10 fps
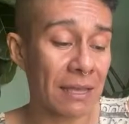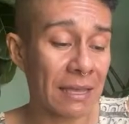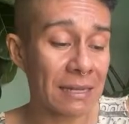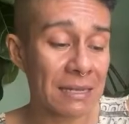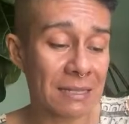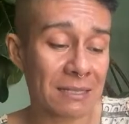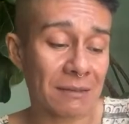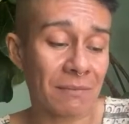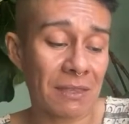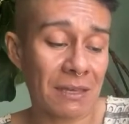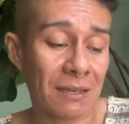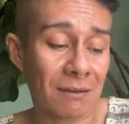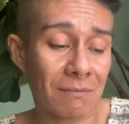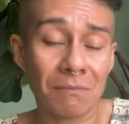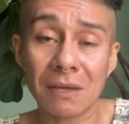ending something,
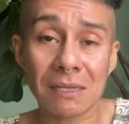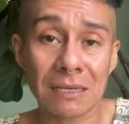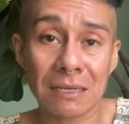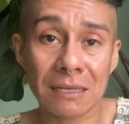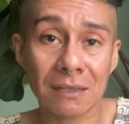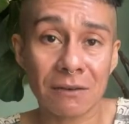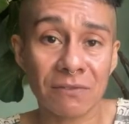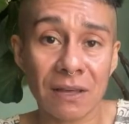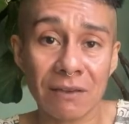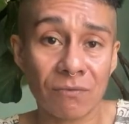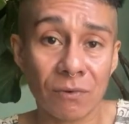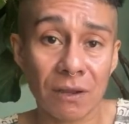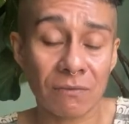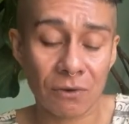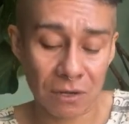money, love life,
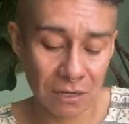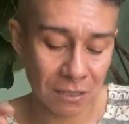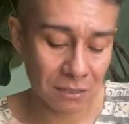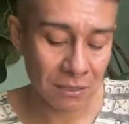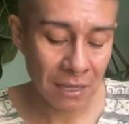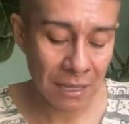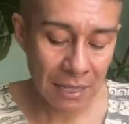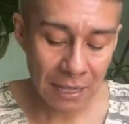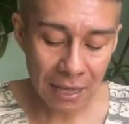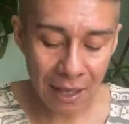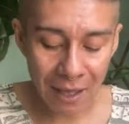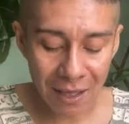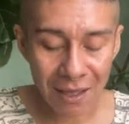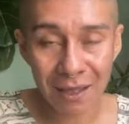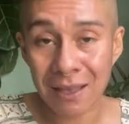whatever it is,
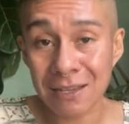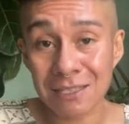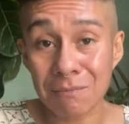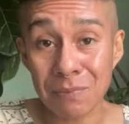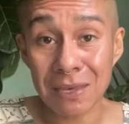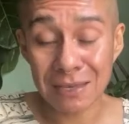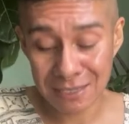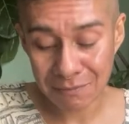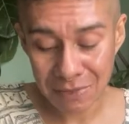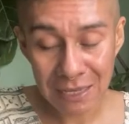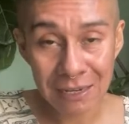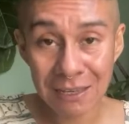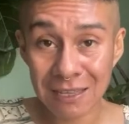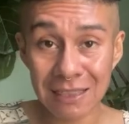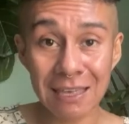and it's a big something
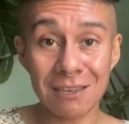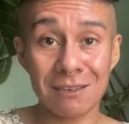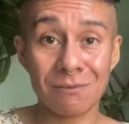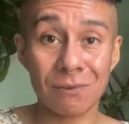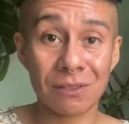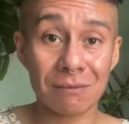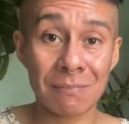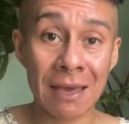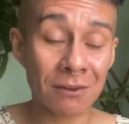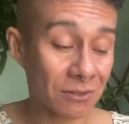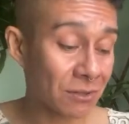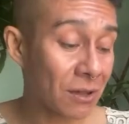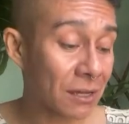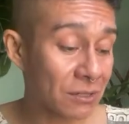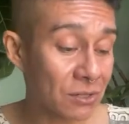that really matters a
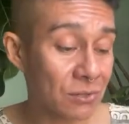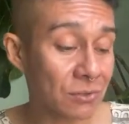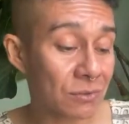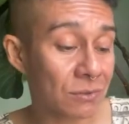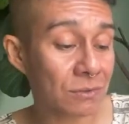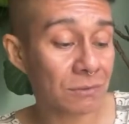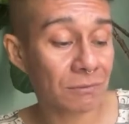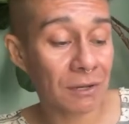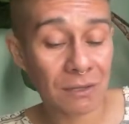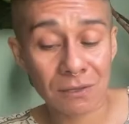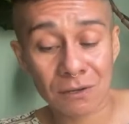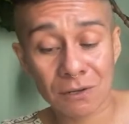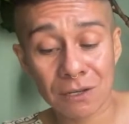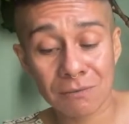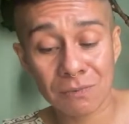lot to you, whether
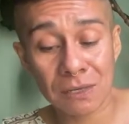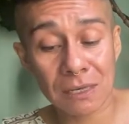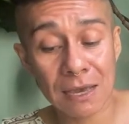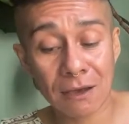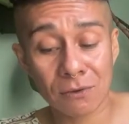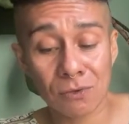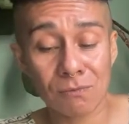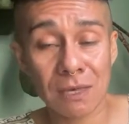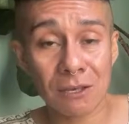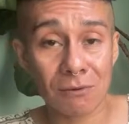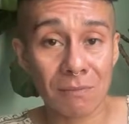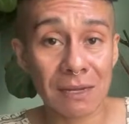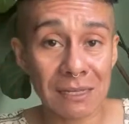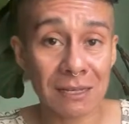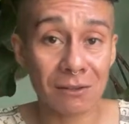it be how you make your
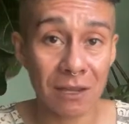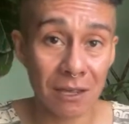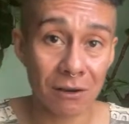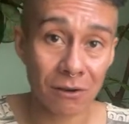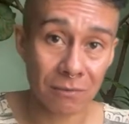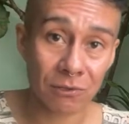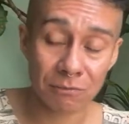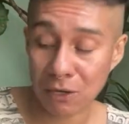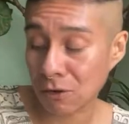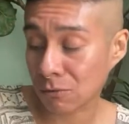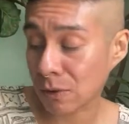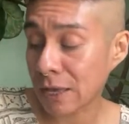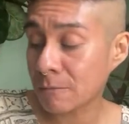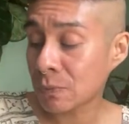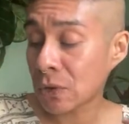money and are able to pay your rent,
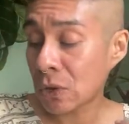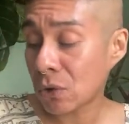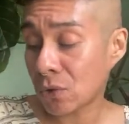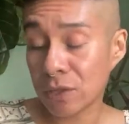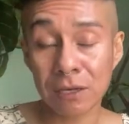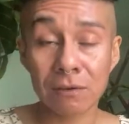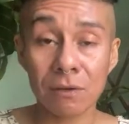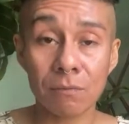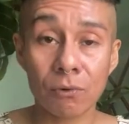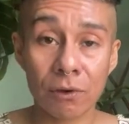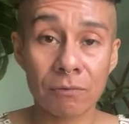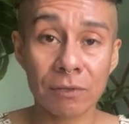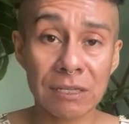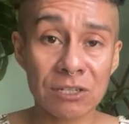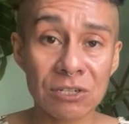or like an important
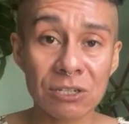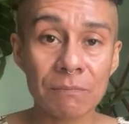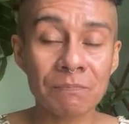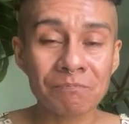relationship,